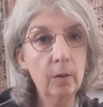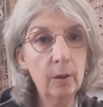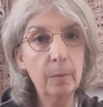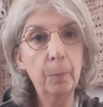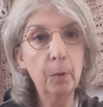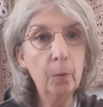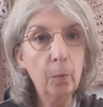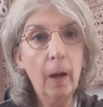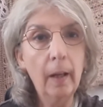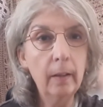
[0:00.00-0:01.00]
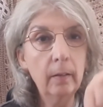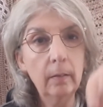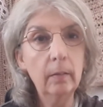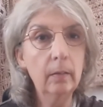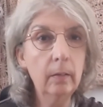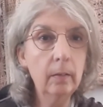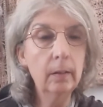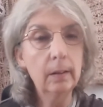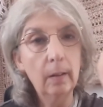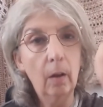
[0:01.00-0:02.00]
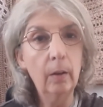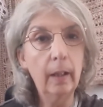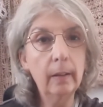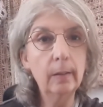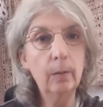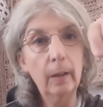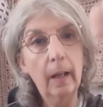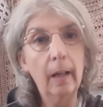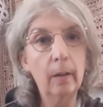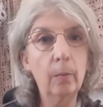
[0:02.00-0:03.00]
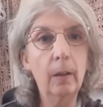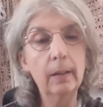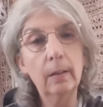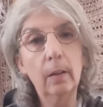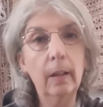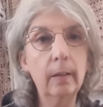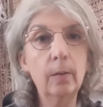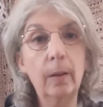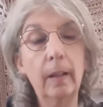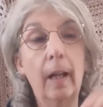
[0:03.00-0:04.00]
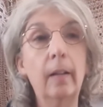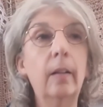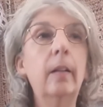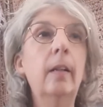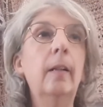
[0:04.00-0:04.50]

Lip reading: Just put one stone next to another, one stone next to another,